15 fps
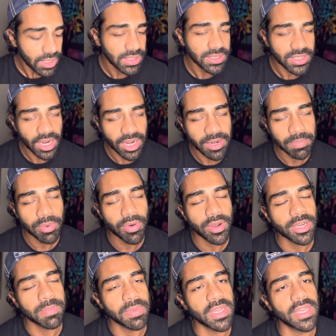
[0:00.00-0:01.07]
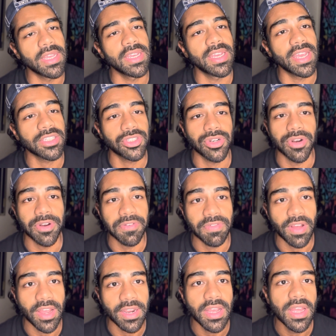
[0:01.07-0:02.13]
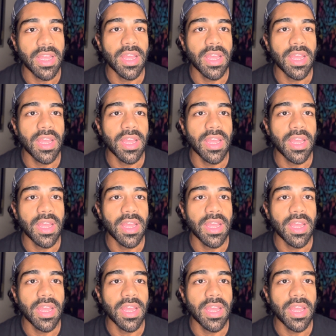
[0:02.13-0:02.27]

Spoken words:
Second point being get certified.